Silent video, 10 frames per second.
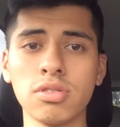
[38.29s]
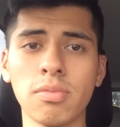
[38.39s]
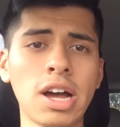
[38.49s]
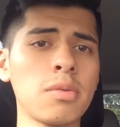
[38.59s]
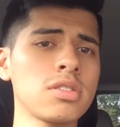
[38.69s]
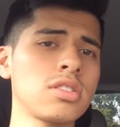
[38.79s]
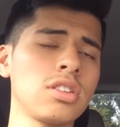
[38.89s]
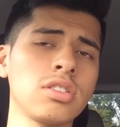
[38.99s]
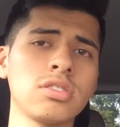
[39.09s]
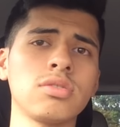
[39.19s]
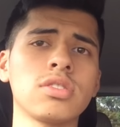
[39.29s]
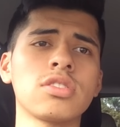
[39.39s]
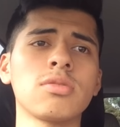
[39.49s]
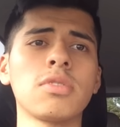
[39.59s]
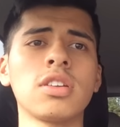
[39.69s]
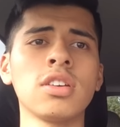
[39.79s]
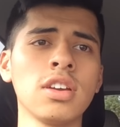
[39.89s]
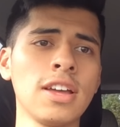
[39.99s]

do a Bible study or do a sermon.